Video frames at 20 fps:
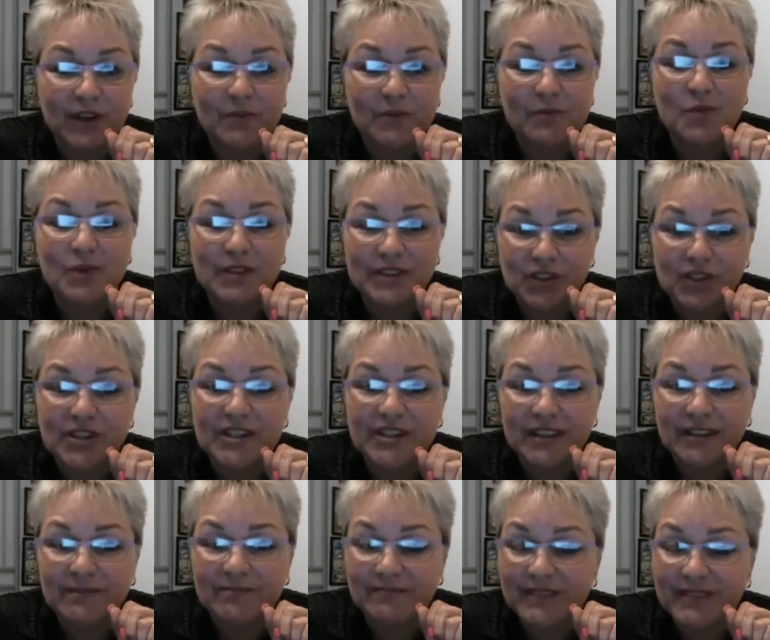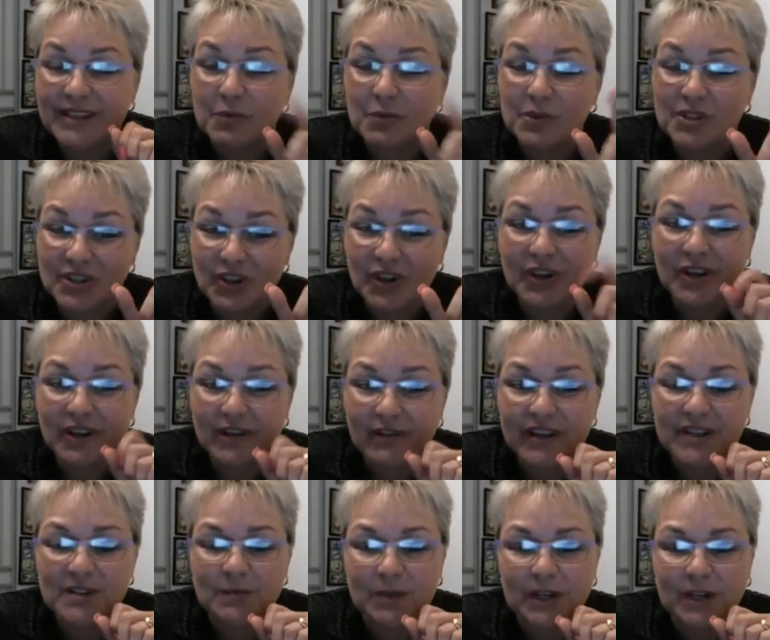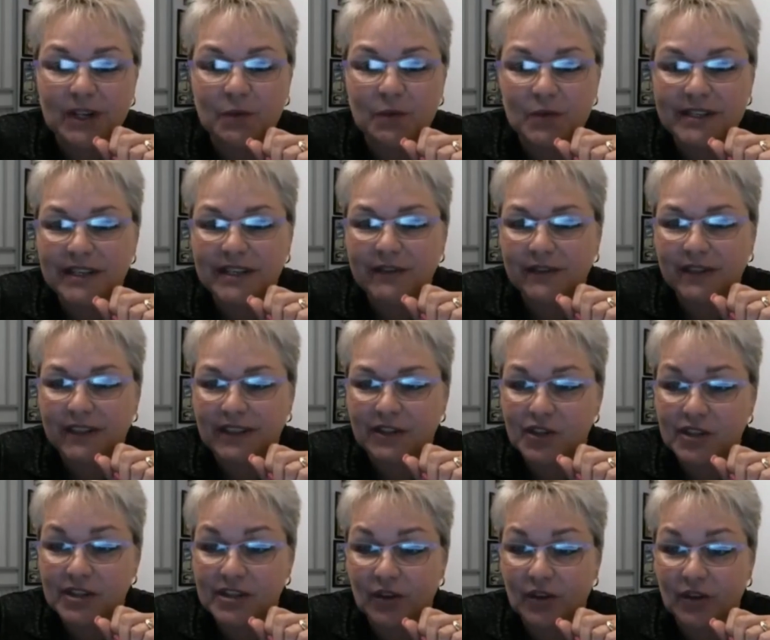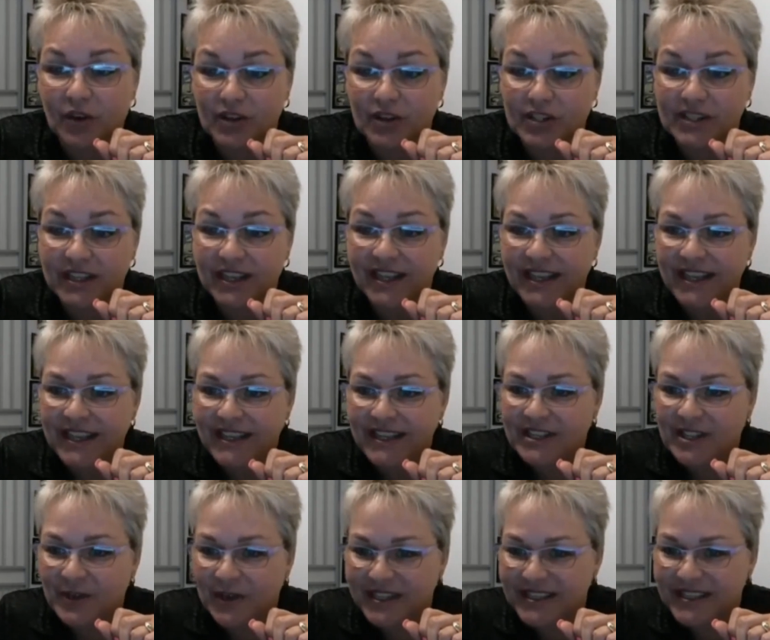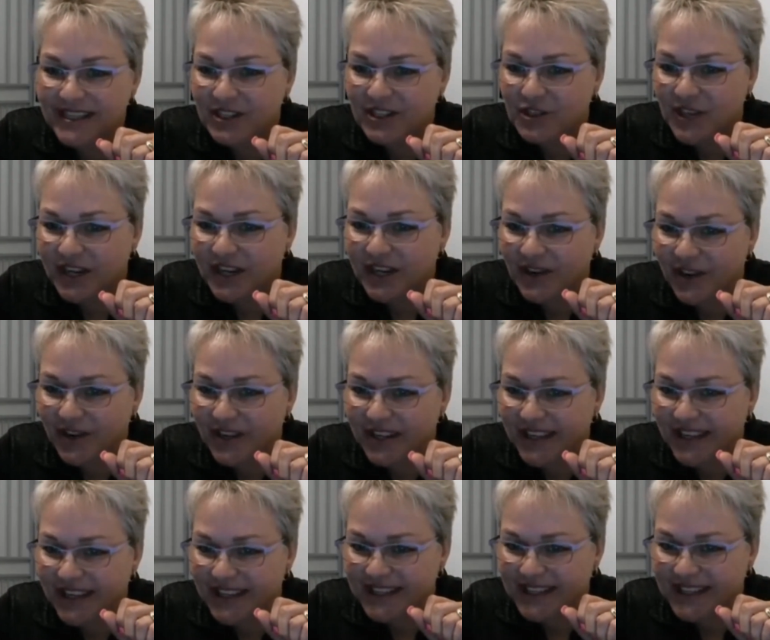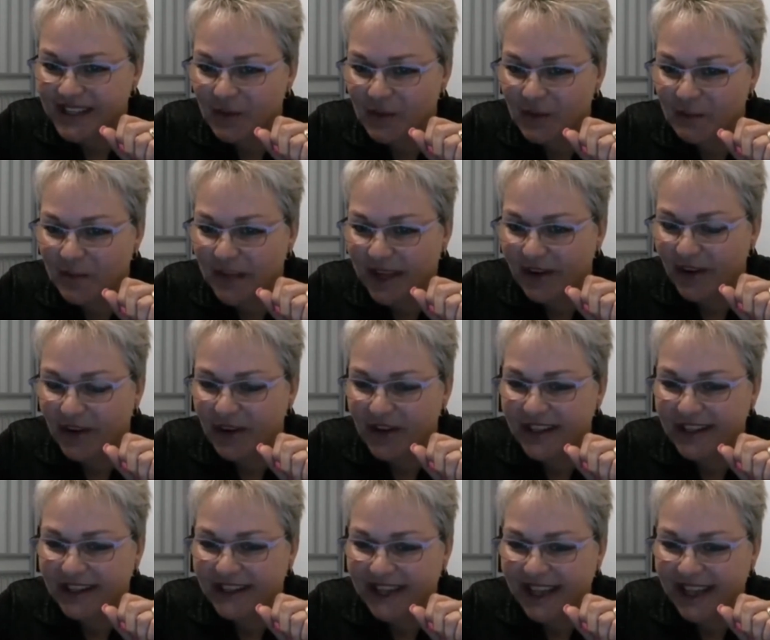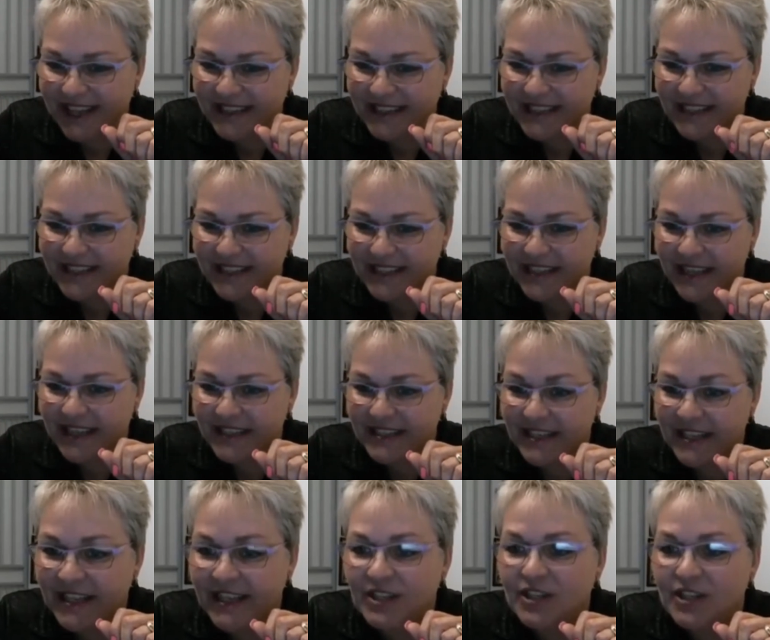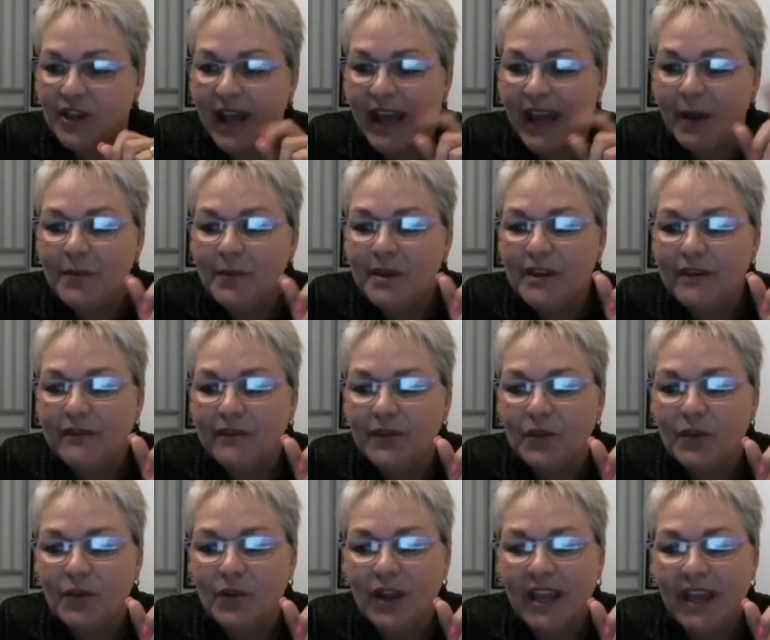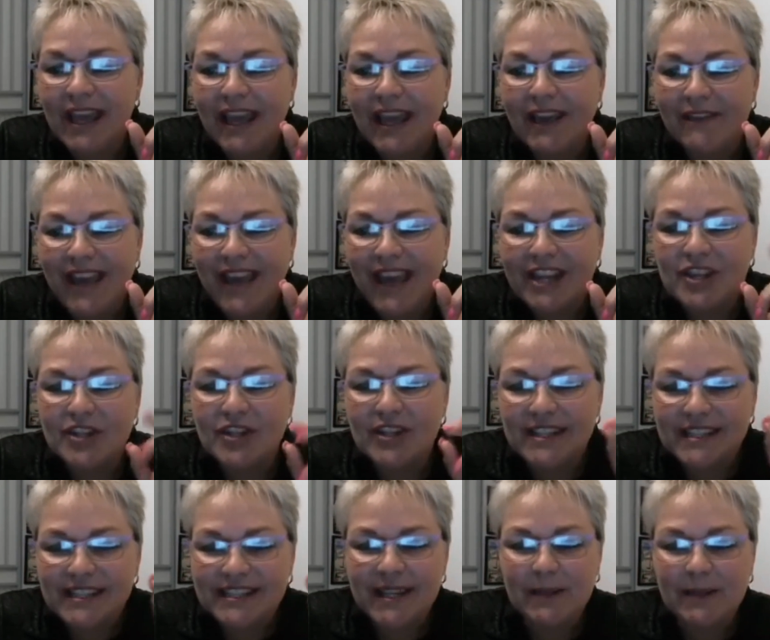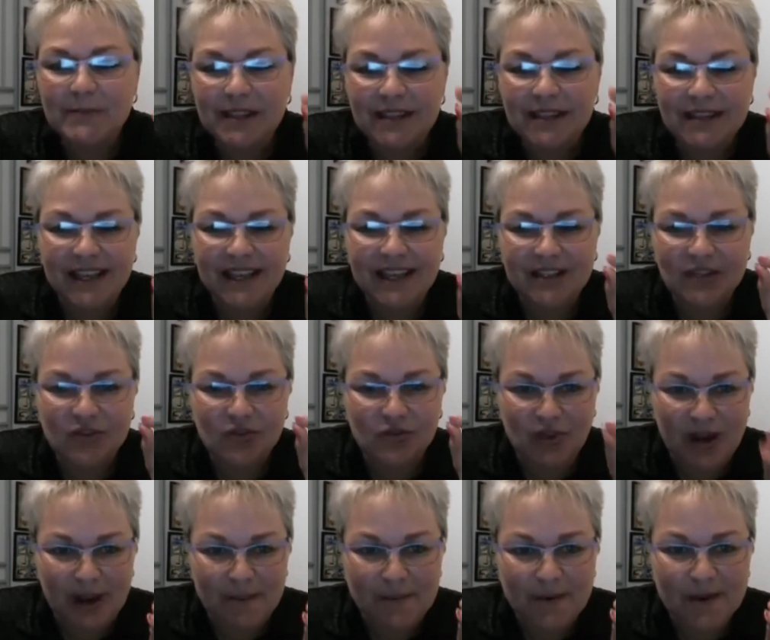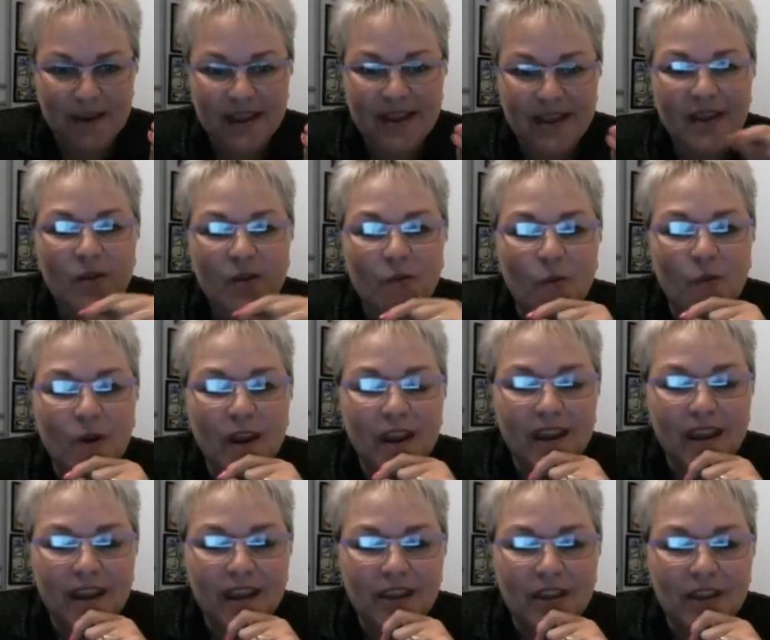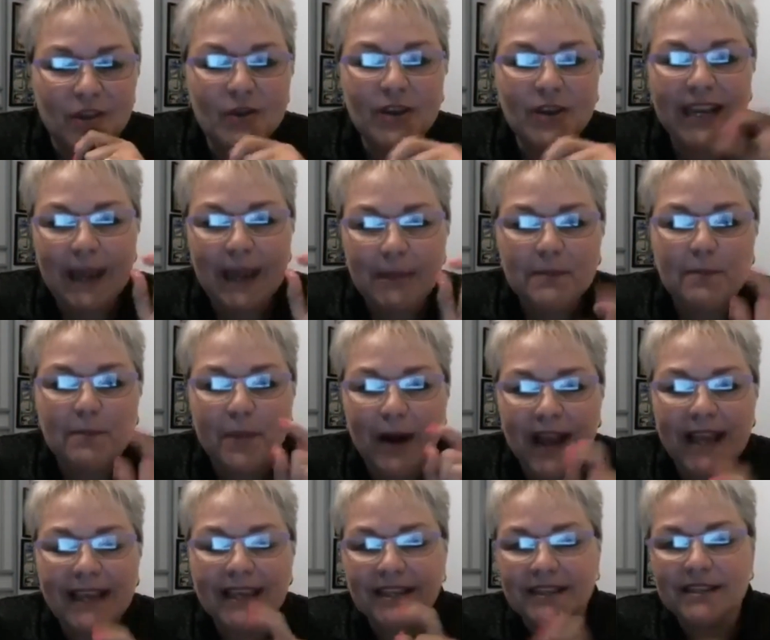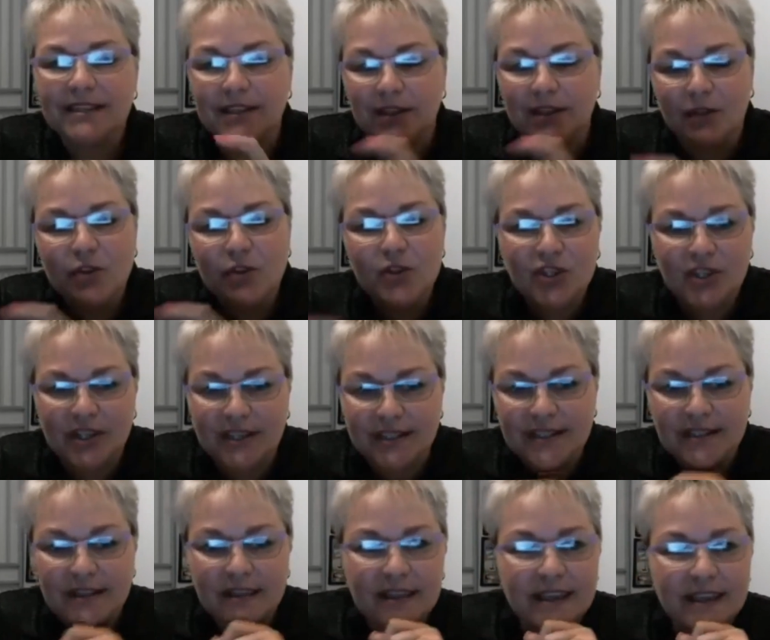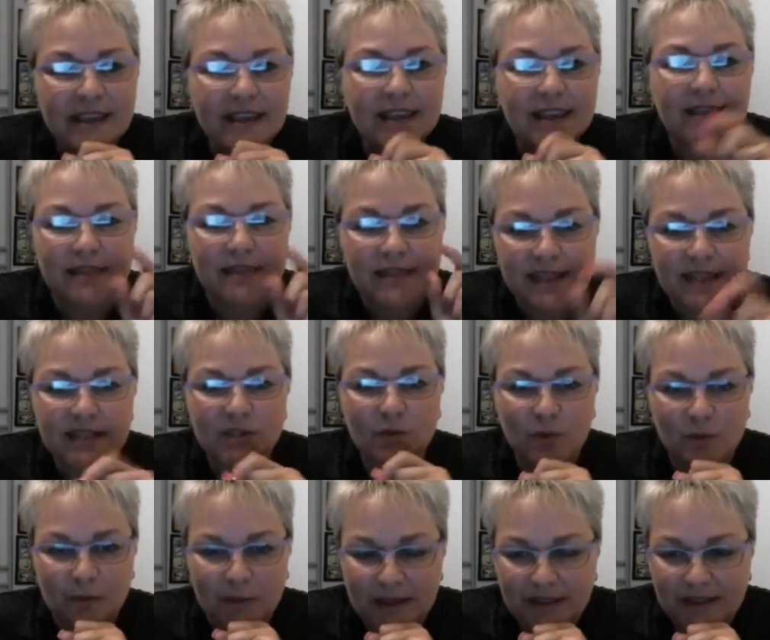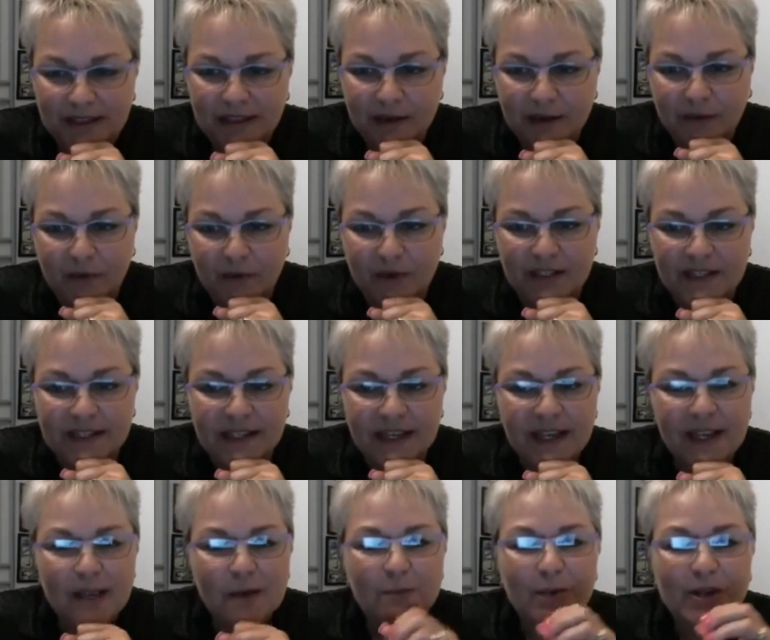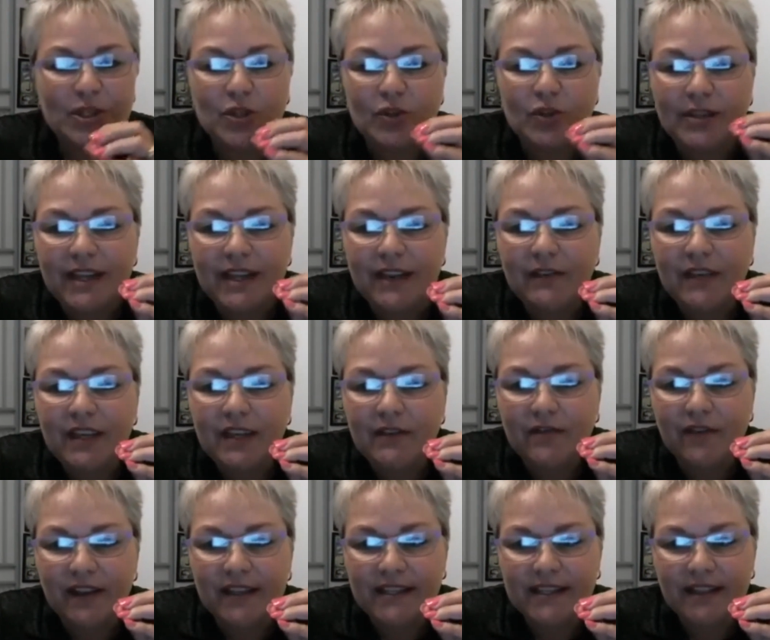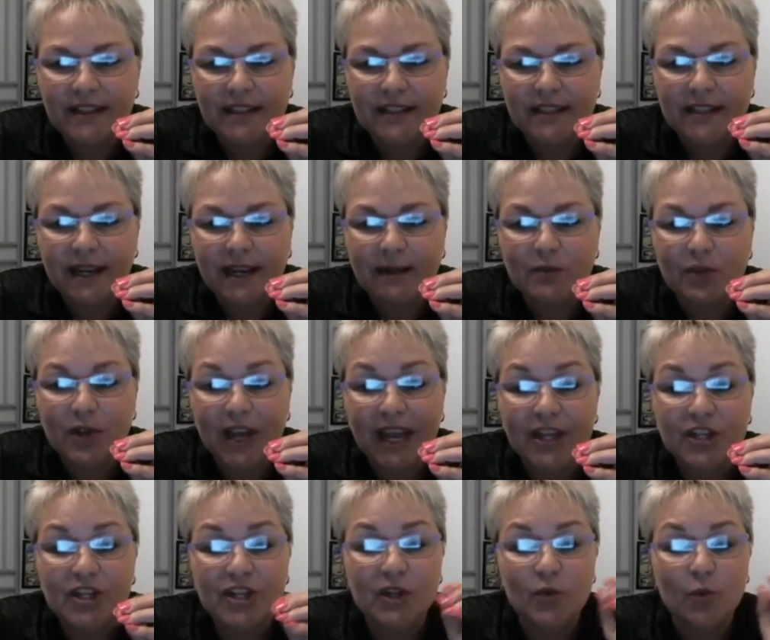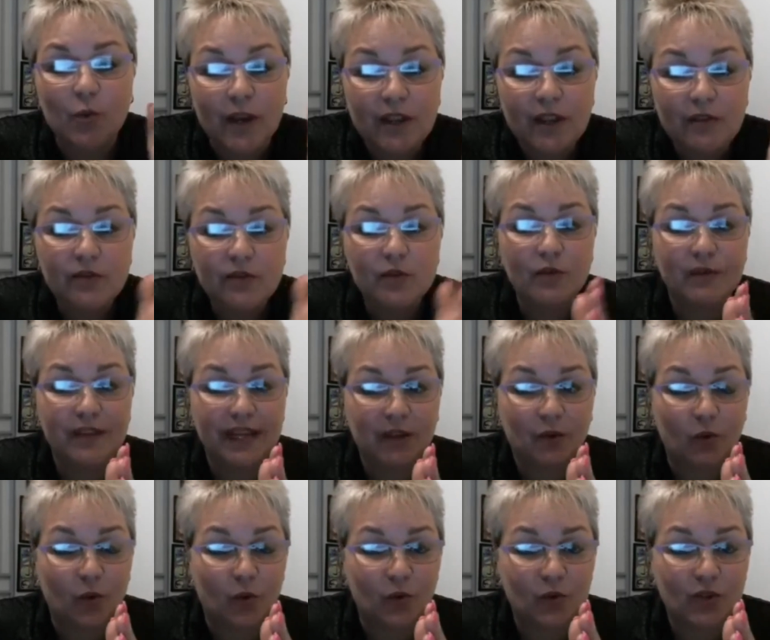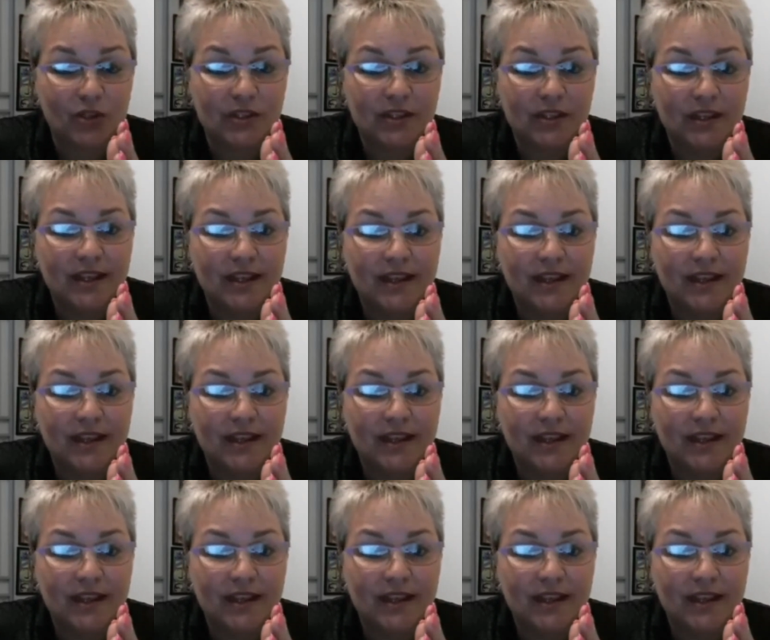was just it was not an investment, it was definitely just the cost. So I see Jenny on here, I see Rebecca on here, Dan says yes. So how many of you have actually stepped in that trap where you kept buying solutions thinking this would be the difference, but you never invested the time to actually went through that course